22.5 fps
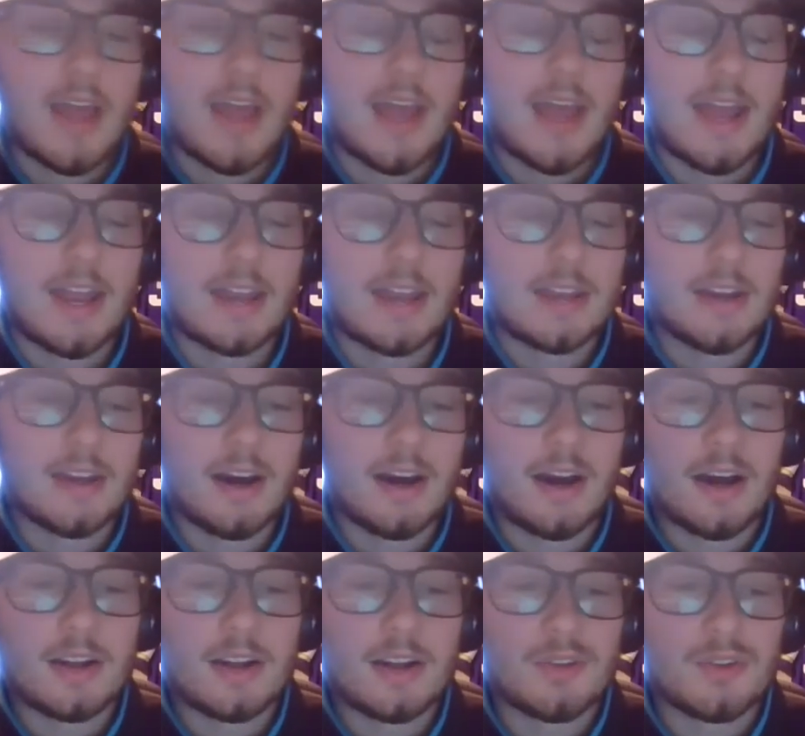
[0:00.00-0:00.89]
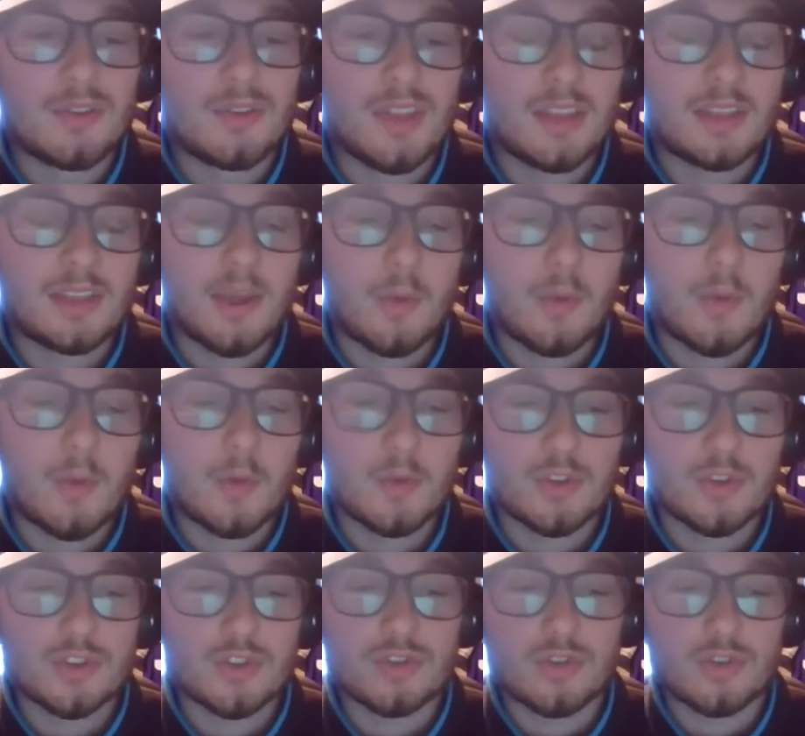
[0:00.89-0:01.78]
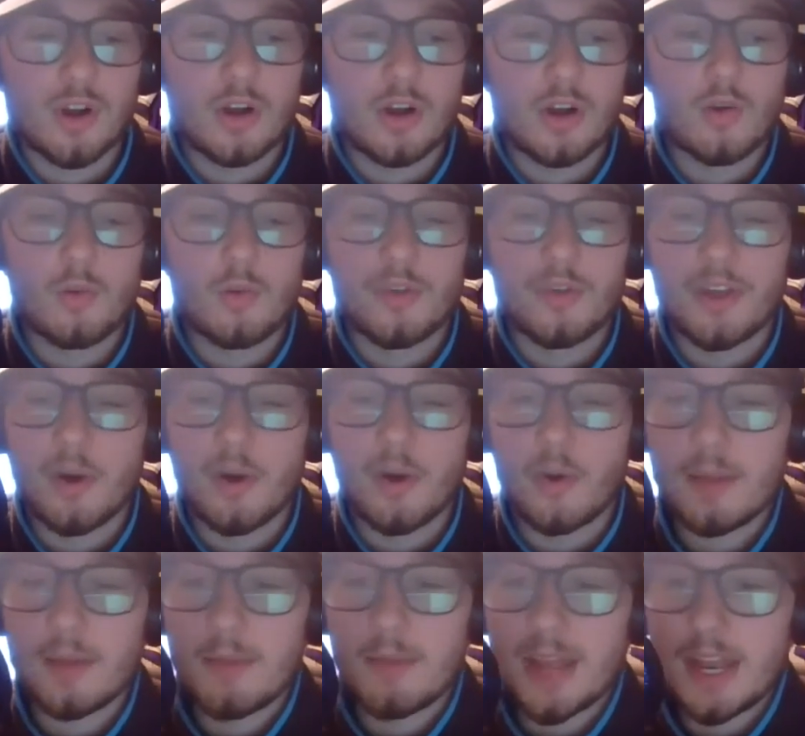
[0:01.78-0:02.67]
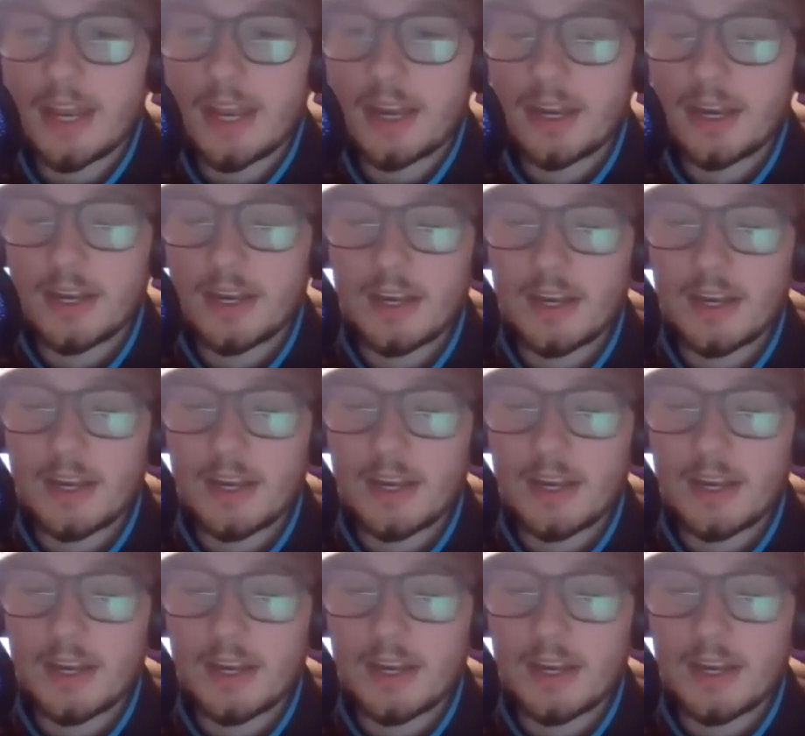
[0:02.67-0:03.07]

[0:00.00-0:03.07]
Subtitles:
And do you think that we will struggle without him in?